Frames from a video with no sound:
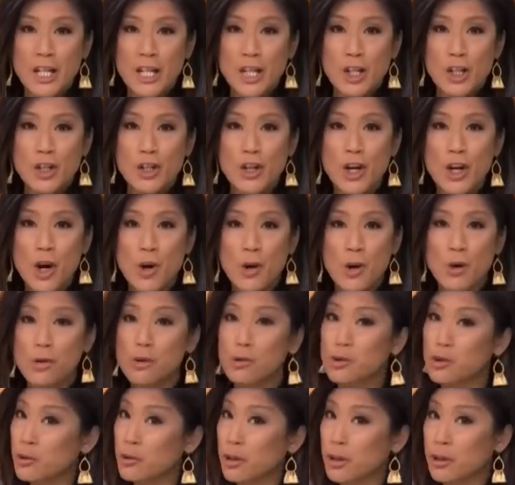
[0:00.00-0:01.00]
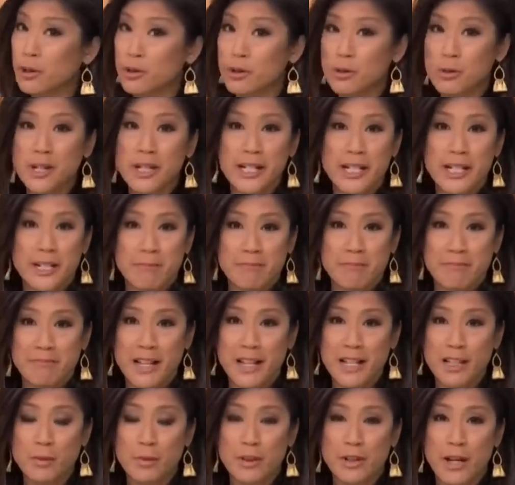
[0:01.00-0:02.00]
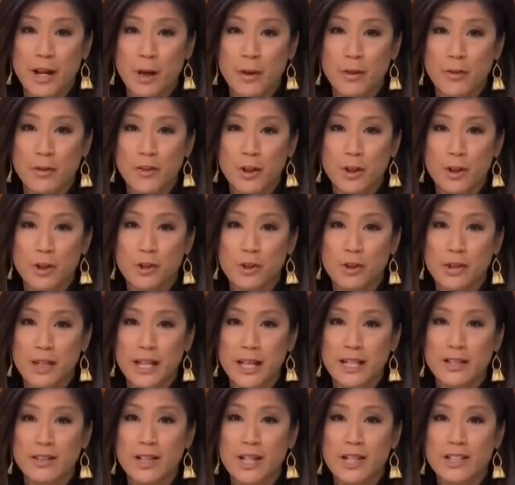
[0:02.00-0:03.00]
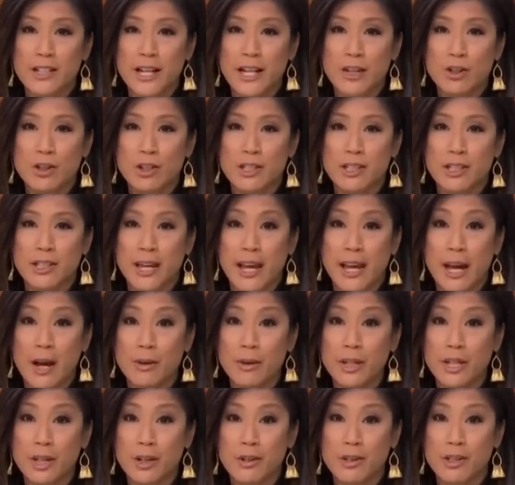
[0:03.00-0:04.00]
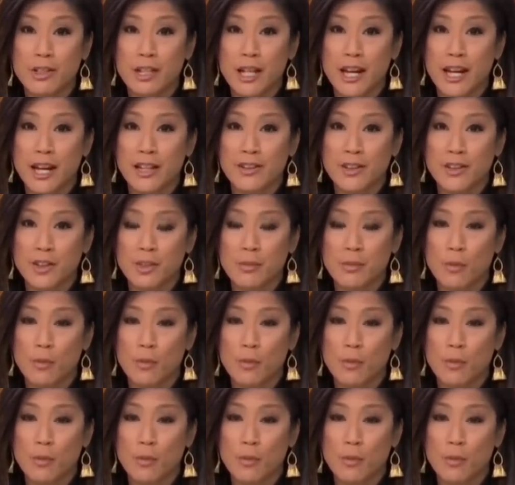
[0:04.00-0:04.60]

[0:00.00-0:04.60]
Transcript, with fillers: No trick or treating. That's what health officials in Los Angeles County are saying this